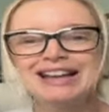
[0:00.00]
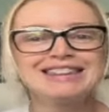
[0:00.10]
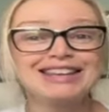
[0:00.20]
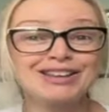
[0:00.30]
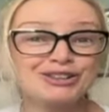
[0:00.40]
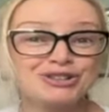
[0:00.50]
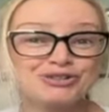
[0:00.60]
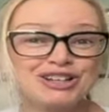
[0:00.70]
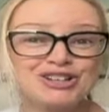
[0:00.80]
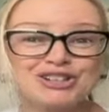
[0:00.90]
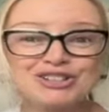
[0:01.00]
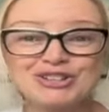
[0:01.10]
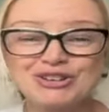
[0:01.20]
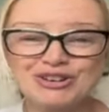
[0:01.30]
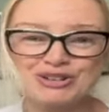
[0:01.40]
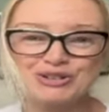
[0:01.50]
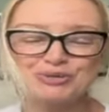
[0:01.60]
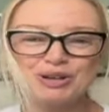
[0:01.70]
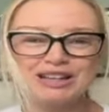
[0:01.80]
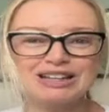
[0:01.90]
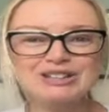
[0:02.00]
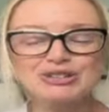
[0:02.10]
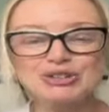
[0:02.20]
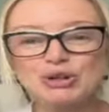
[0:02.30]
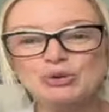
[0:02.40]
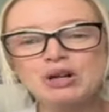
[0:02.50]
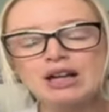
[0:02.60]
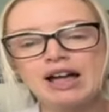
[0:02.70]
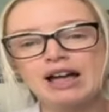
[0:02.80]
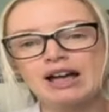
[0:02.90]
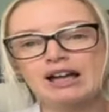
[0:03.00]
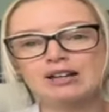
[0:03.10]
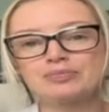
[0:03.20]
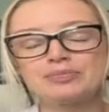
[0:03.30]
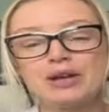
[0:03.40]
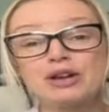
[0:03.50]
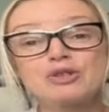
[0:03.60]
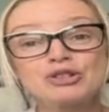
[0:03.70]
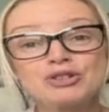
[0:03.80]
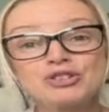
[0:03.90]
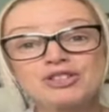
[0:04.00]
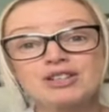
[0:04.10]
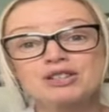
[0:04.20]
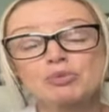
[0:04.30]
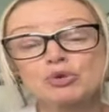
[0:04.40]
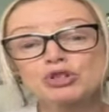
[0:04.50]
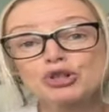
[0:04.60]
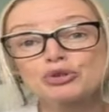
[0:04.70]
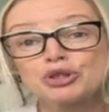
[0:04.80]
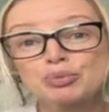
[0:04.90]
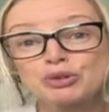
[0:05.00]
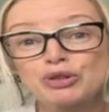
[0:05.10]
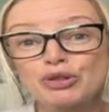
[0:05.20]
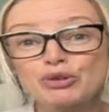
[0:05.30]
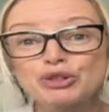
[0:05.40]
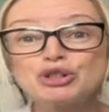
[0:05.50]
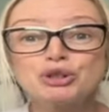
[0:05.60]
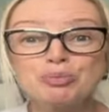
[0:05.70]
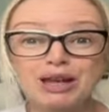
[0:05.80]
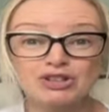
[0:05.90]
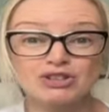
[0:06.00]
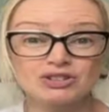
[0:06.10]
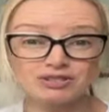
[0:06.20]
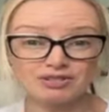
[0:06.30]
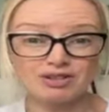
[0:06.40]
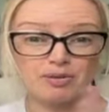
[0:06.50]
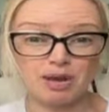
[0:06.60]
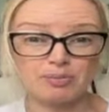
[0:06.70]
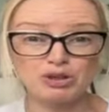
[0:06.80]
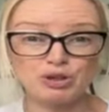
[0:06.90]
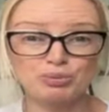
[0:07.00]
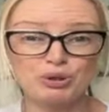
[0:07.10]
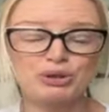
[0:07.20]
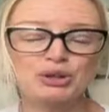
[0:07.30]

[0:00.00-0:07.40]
The illustrations are underway. So I researched this. Most children's books are 32 pages, a picture book.